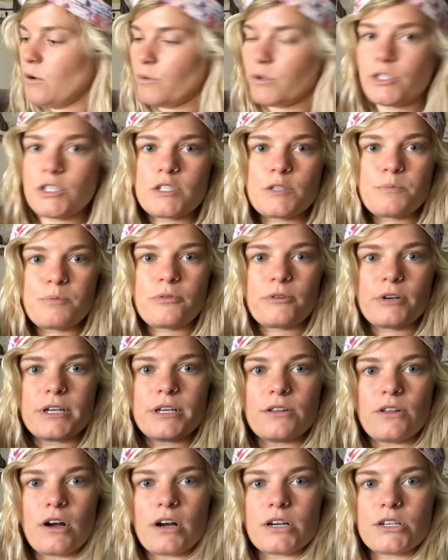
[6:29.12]
which is
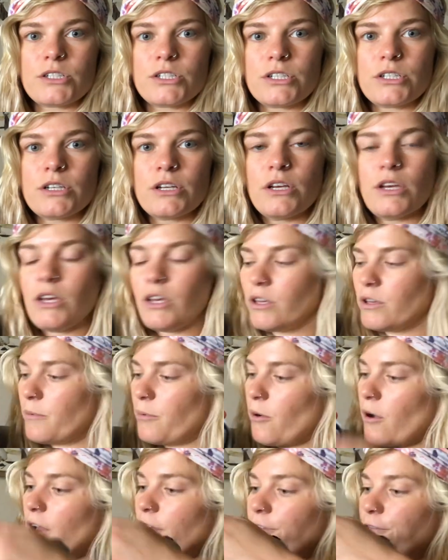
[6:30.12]
pretty large.
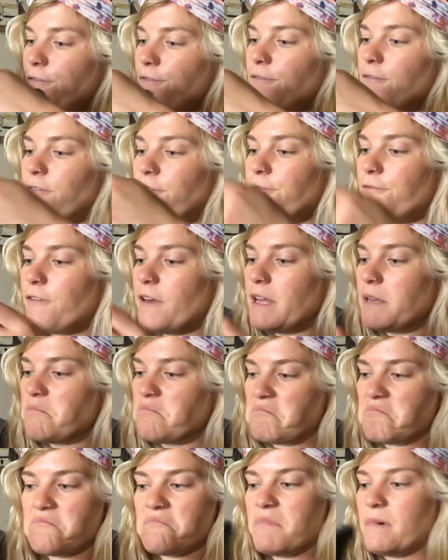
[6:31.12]
Probably fit
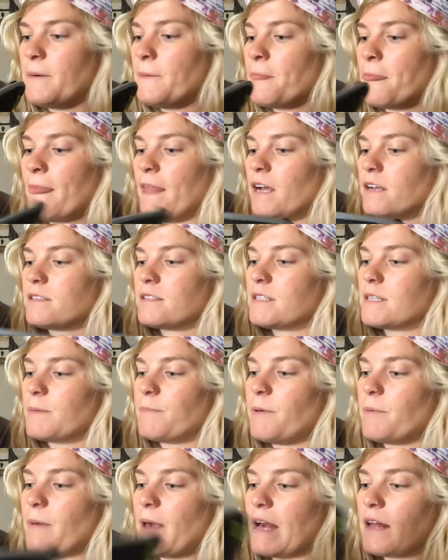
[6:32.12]

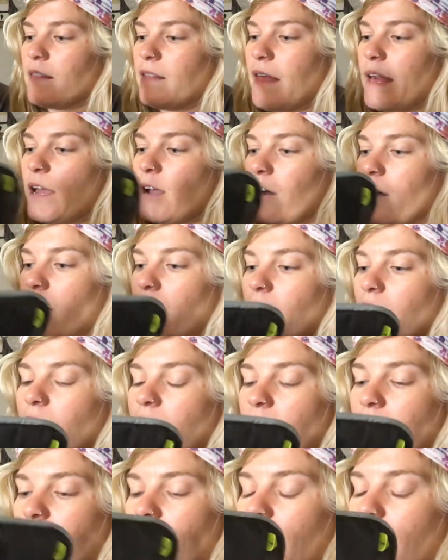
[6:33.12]
sleeping bag layer,
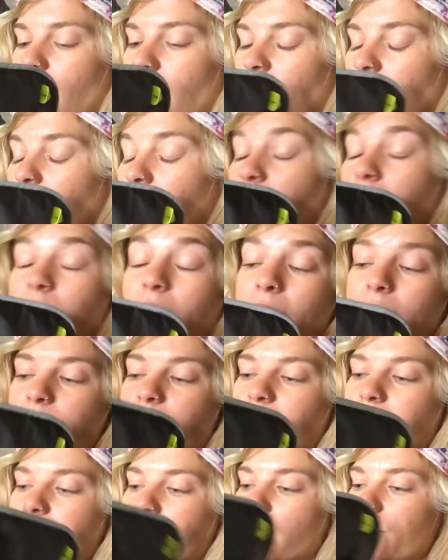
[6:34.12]

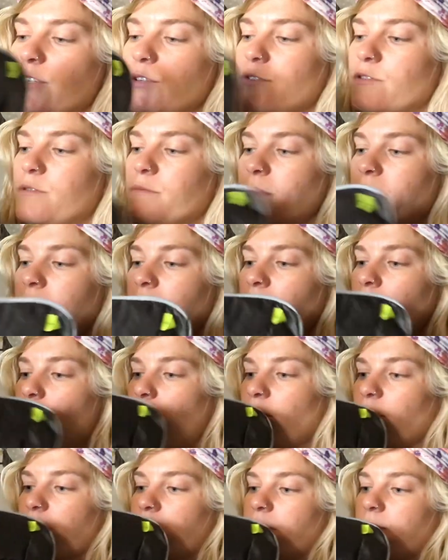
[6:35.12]
liner, excuse me,
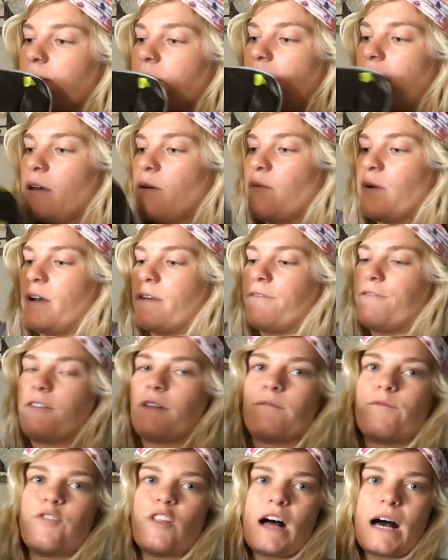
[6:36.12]
or some lightweight
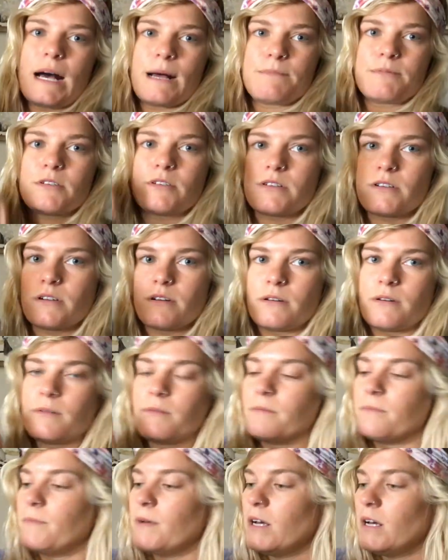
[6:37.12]
flip-flops
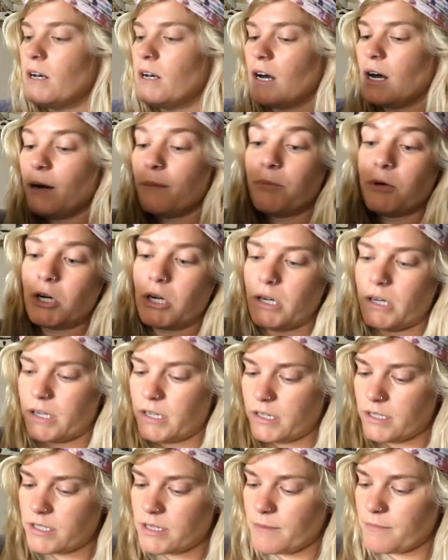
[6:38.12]
or a
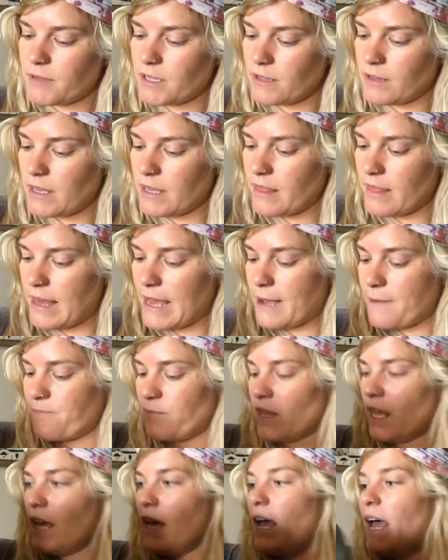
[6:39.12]
book or something like that.
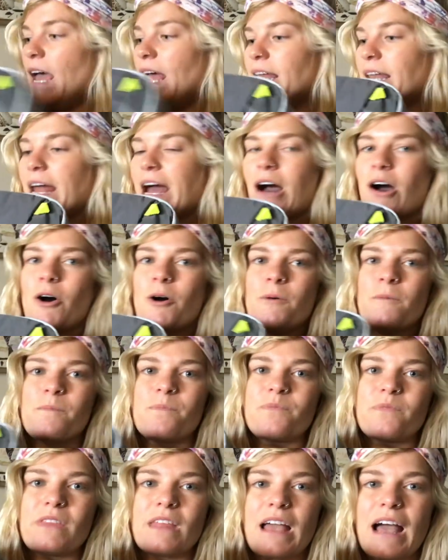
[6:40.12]
And now,
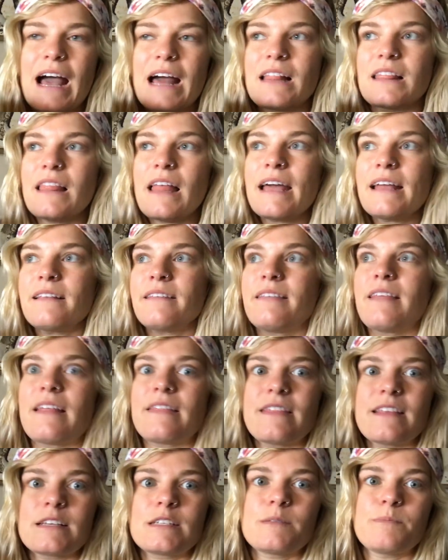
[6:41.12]
I liked
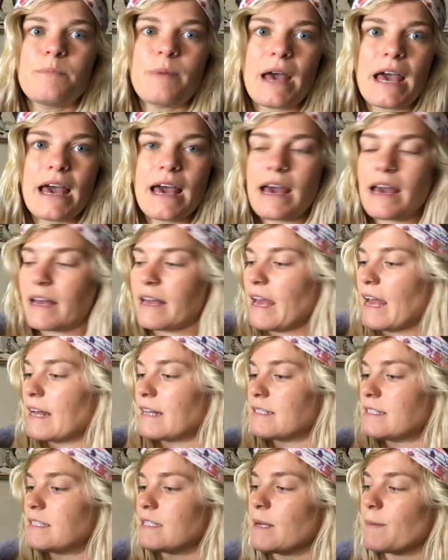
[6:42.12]
that this bag
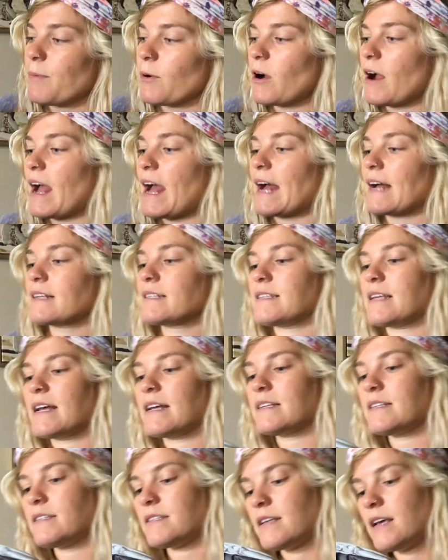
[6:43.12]
had zipper
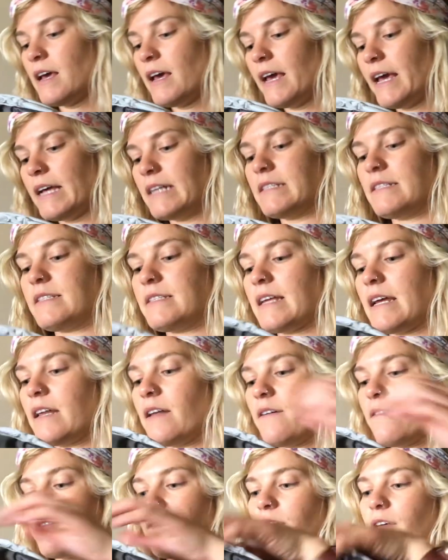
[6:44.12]
access instead
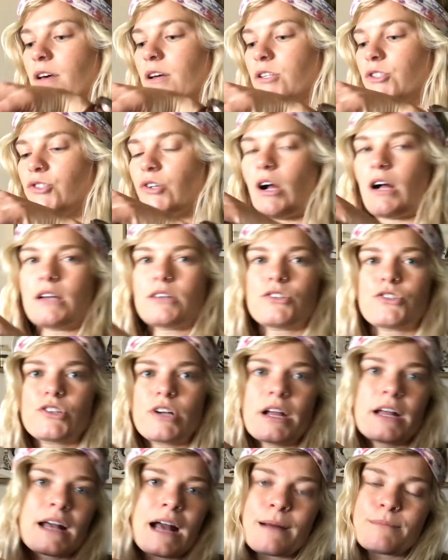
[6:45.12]
of the
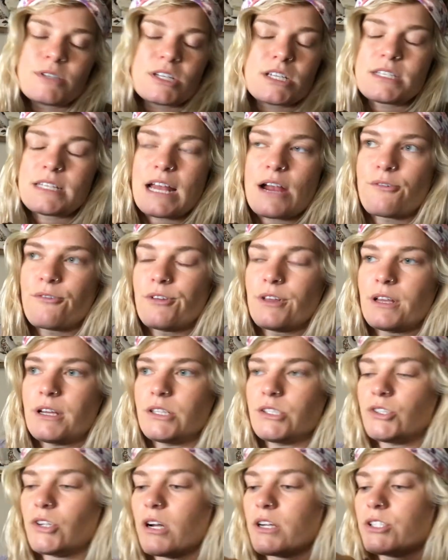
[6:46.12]
drawstring. I'm just not really a
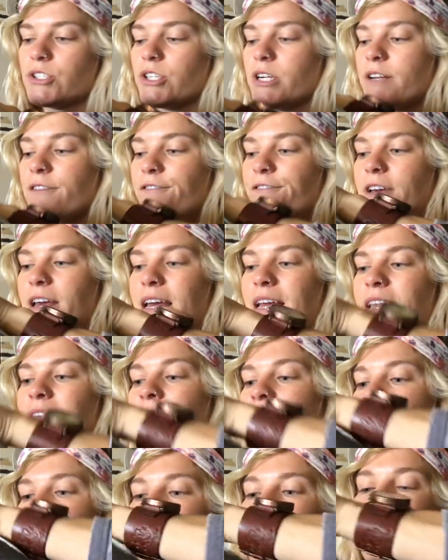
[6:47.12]
drawstring fan,
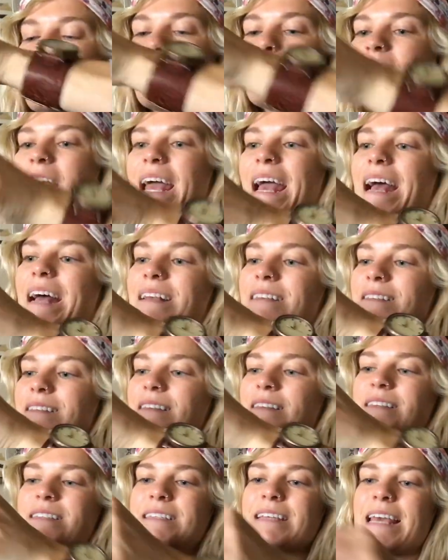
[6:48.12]
but it has
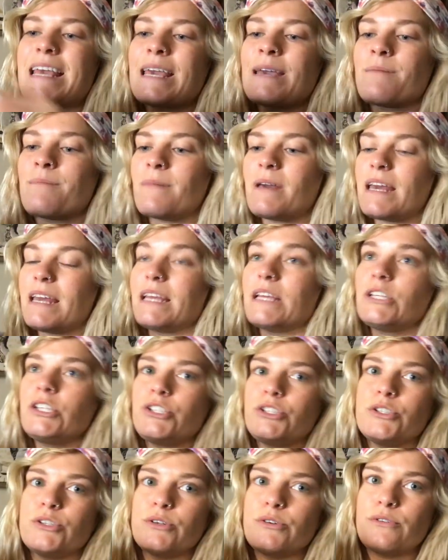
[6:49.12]
the same
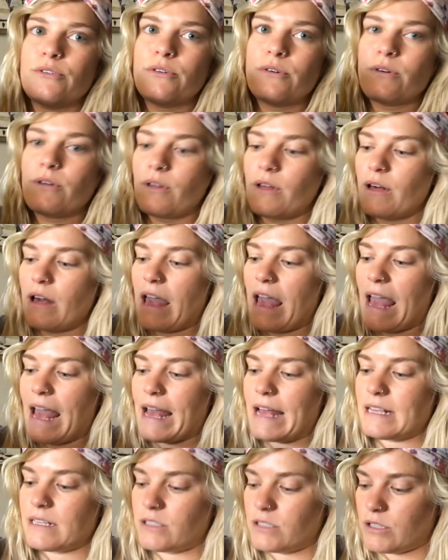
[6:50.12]
issue
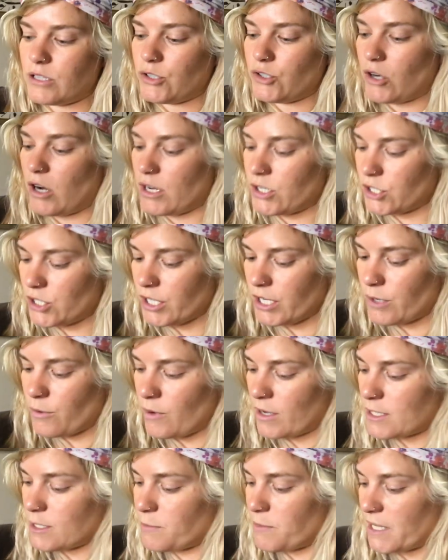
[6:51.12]
as the drawstring
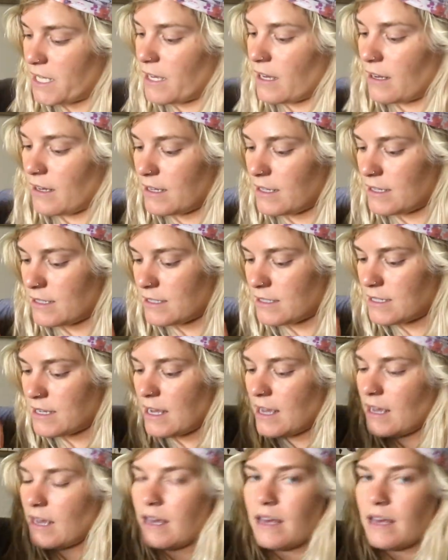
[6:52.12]
ones because